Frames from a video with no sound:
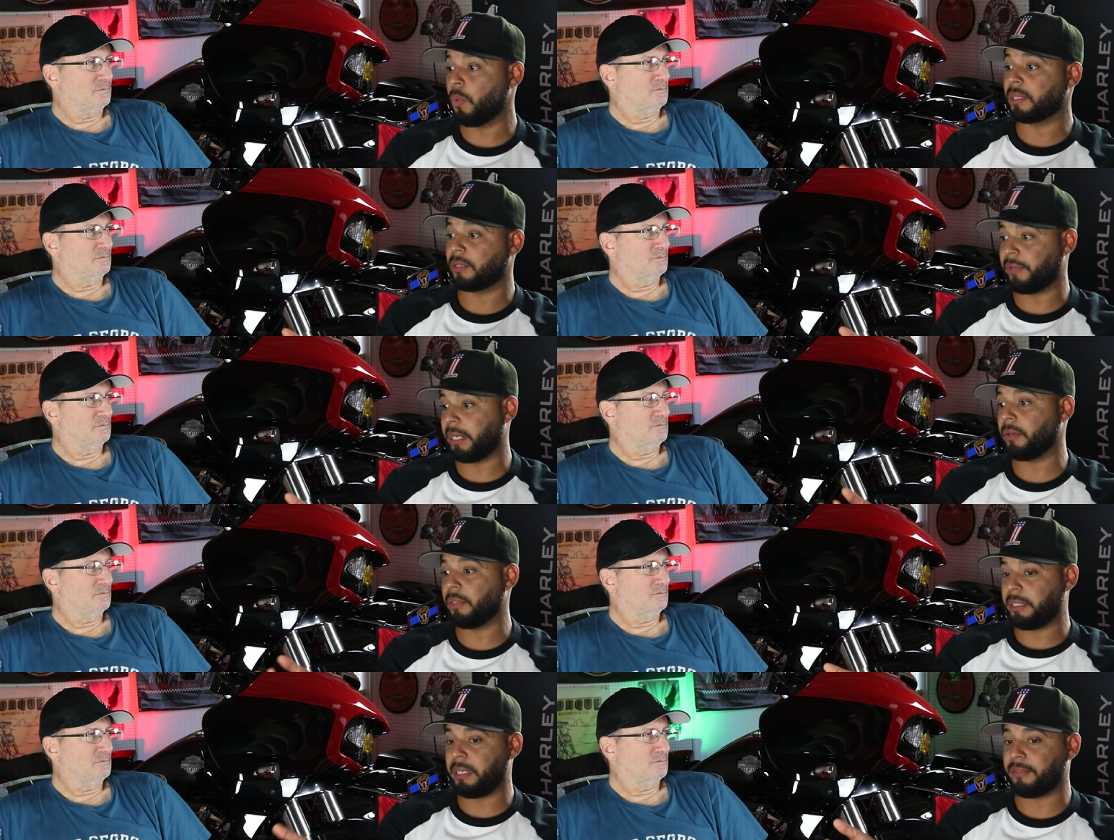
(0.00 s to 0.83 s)
Speaker 1: want the
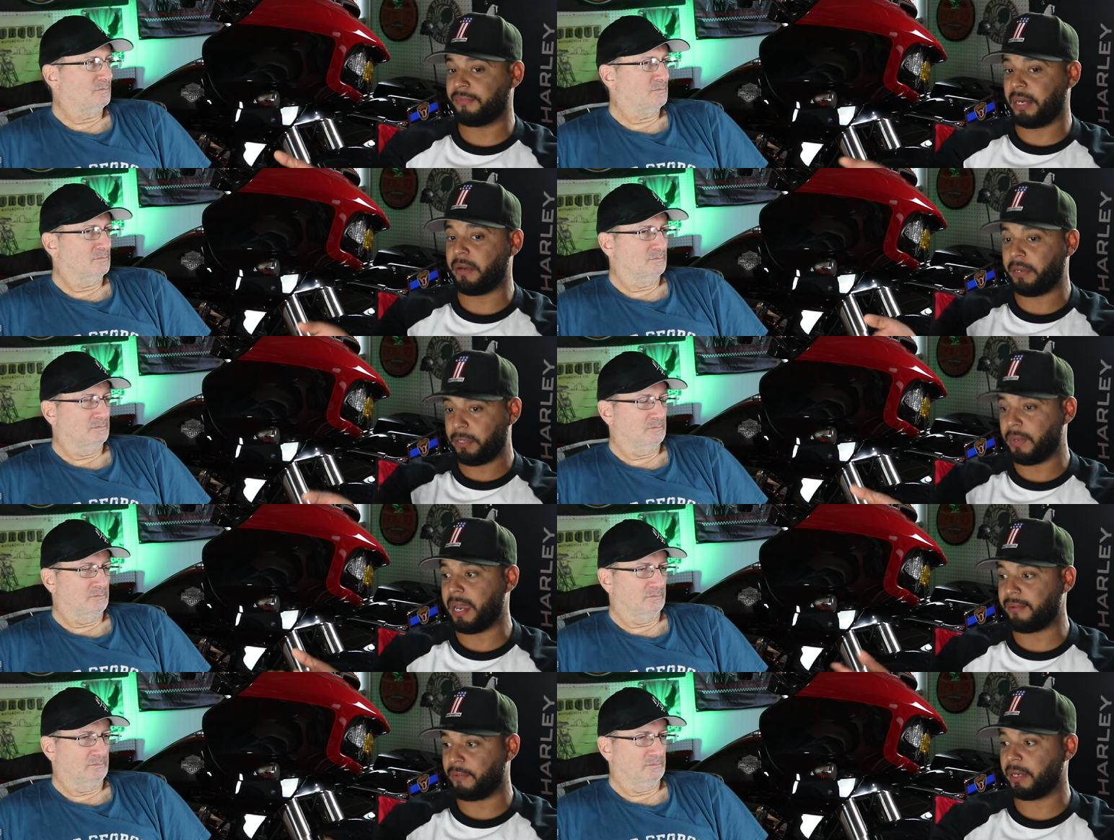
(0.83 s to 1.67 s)
radio in the in the fairing,
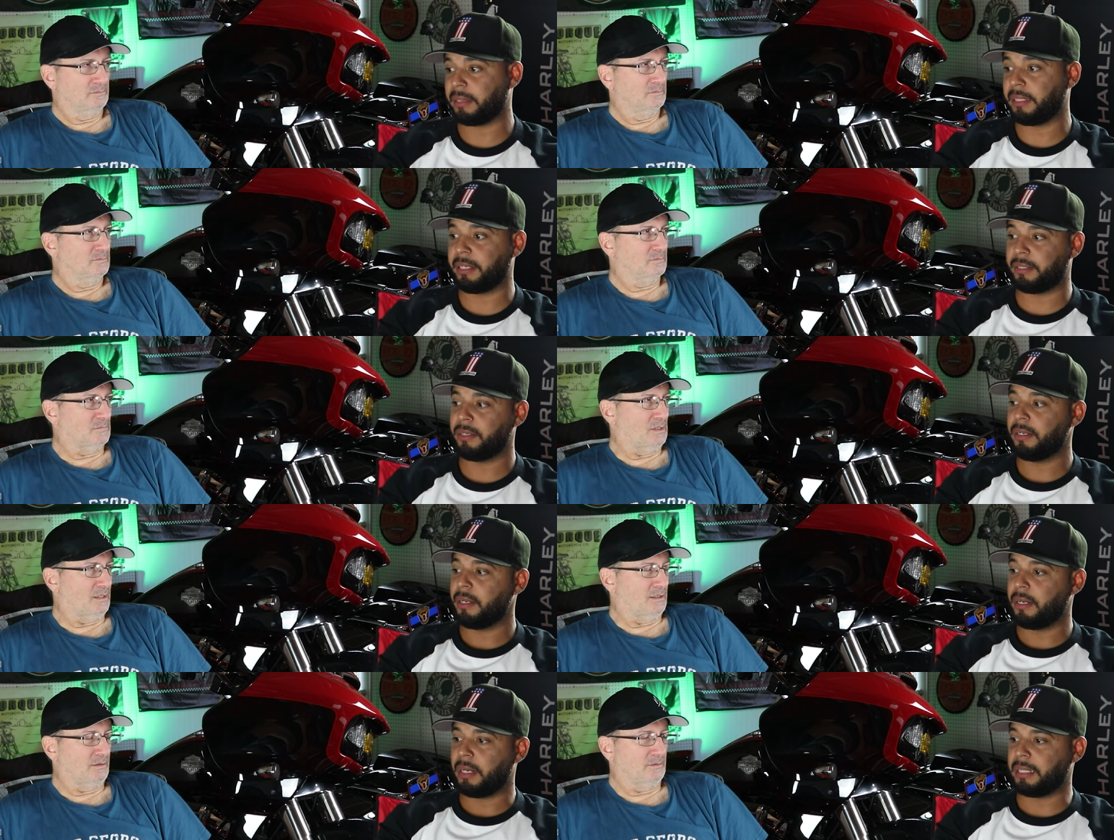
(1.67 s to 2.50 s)
you have it right there.
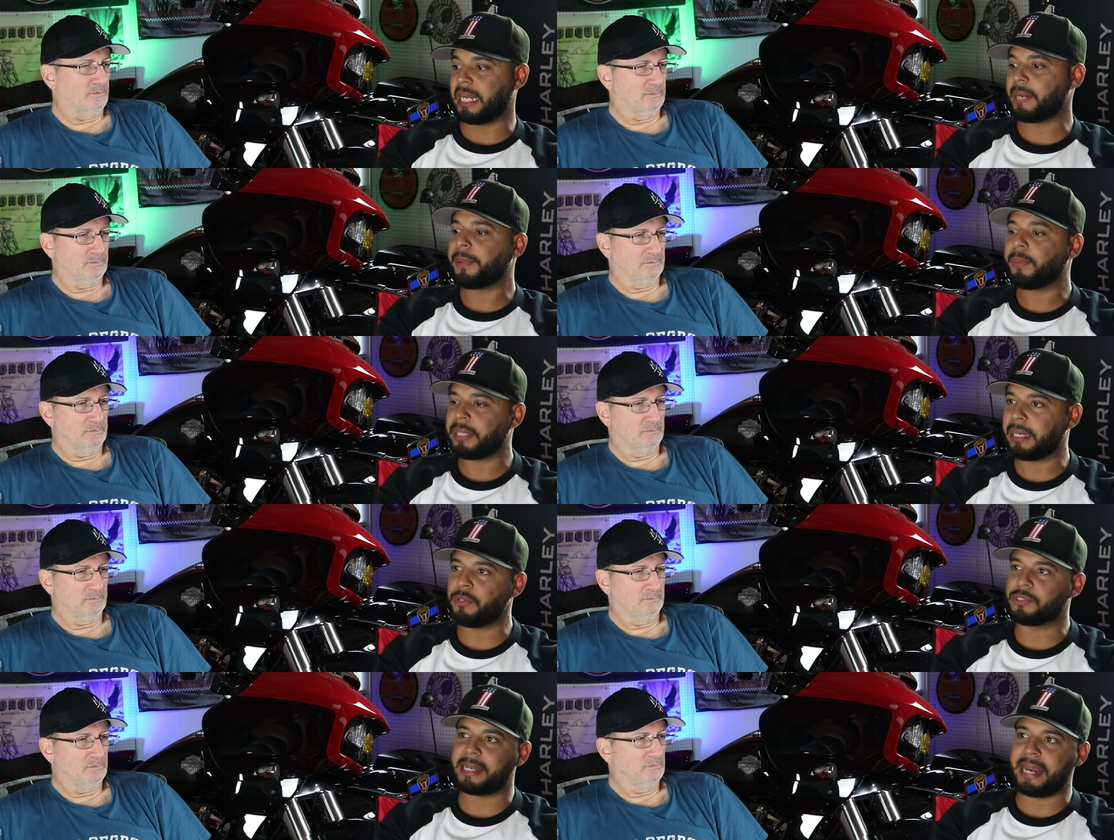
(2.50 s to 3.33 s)
Yeah. A lot of people
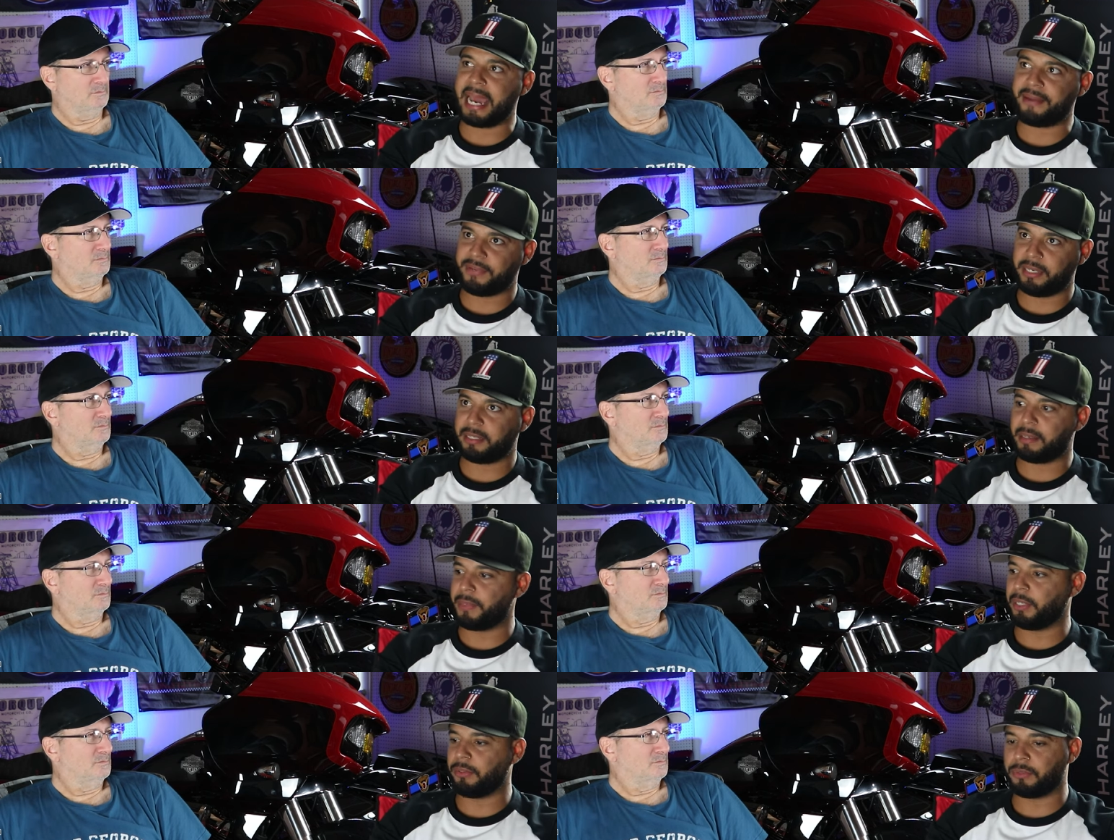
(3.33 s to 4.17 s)
that use the
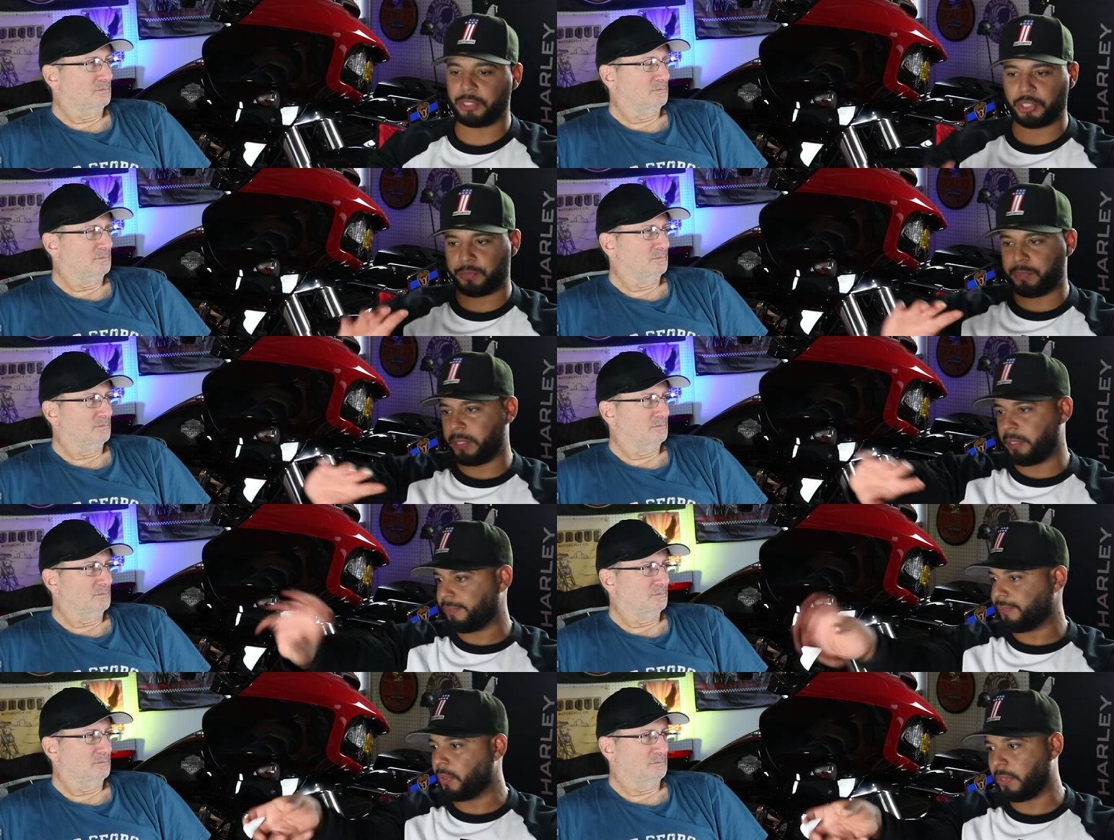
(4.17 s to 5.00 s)
Navi, I mean, you could just
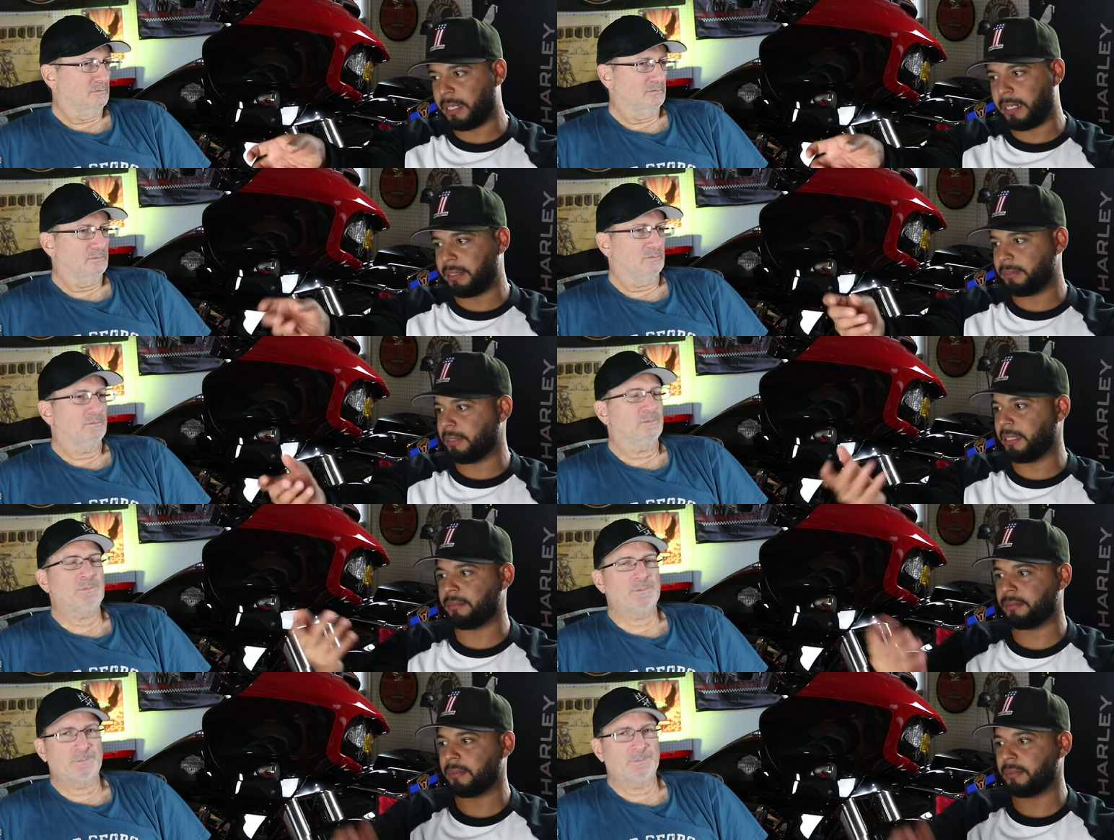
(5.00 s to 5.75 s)
put your phone on, and